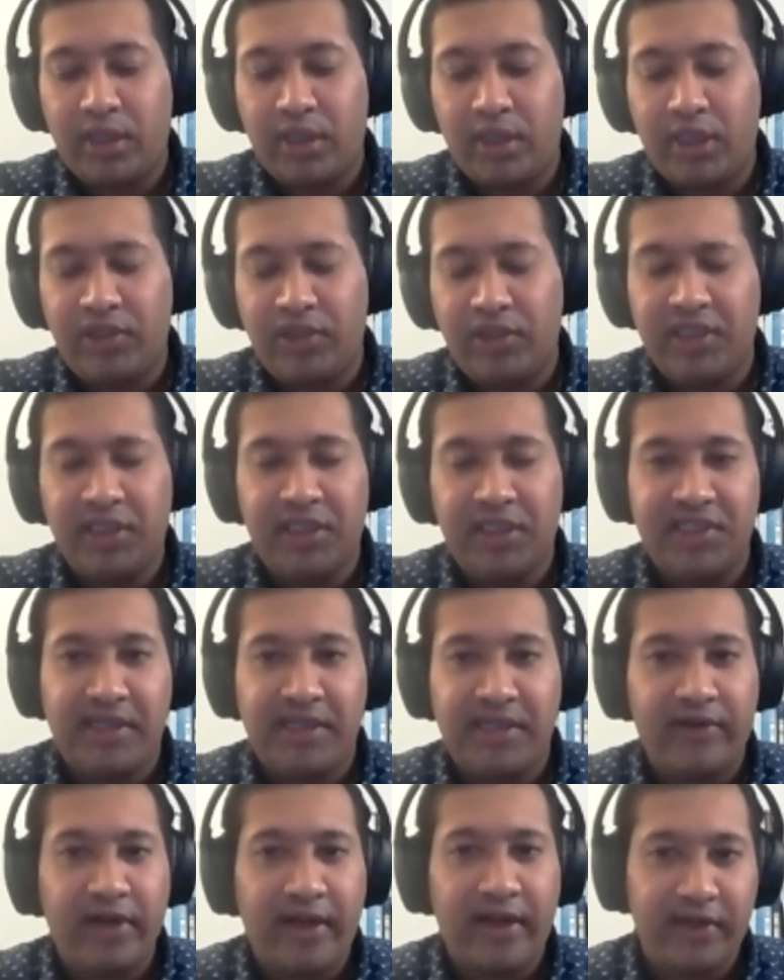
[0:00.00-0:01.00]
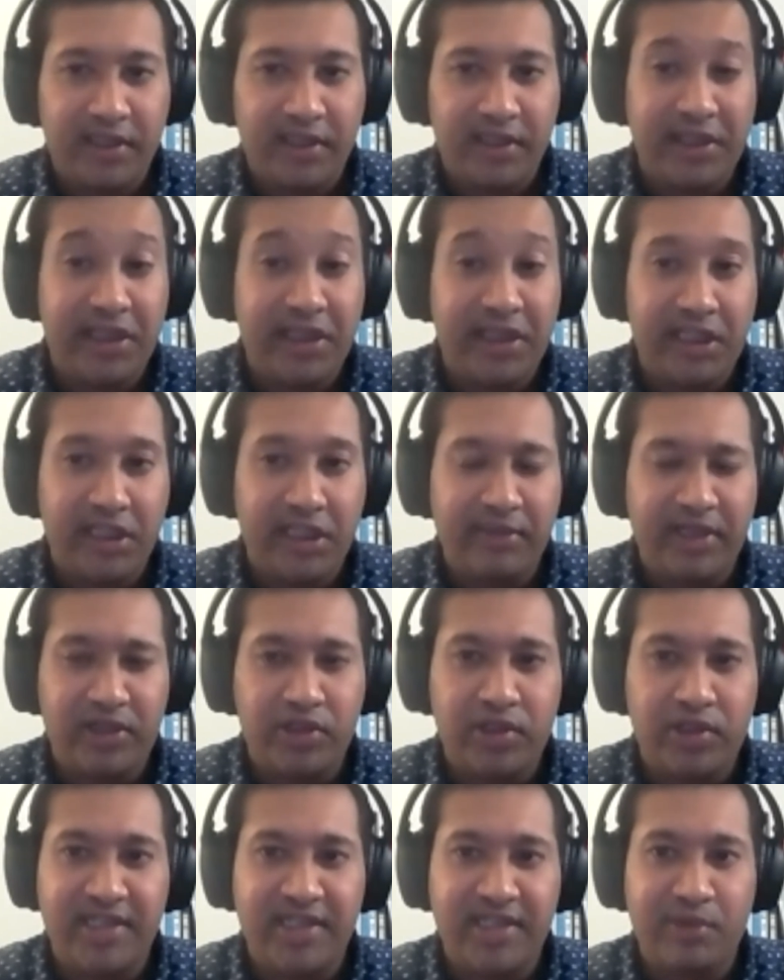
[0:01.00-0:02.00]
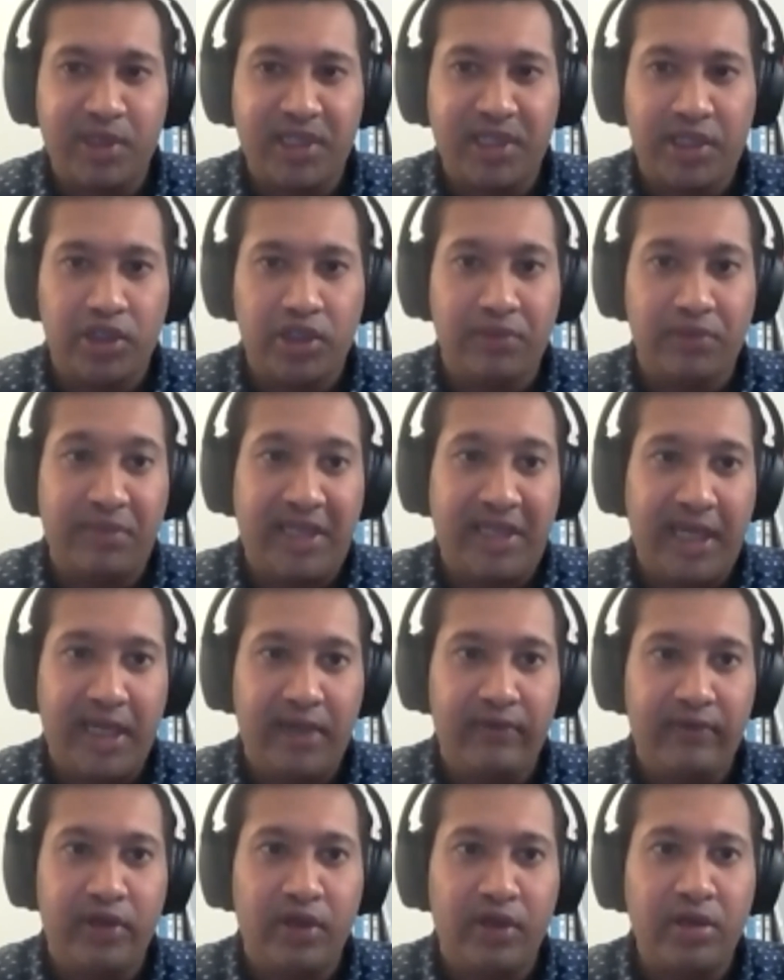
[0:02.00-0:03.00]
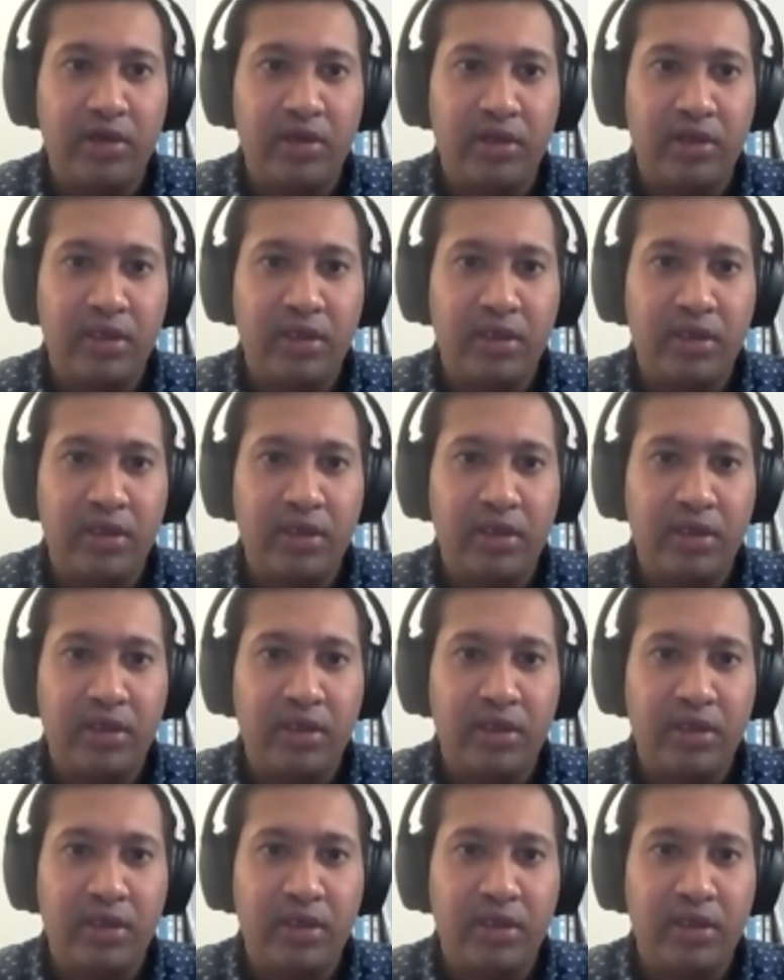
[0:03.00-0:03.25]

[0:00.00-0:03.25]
utilities never having to think about transportation behavior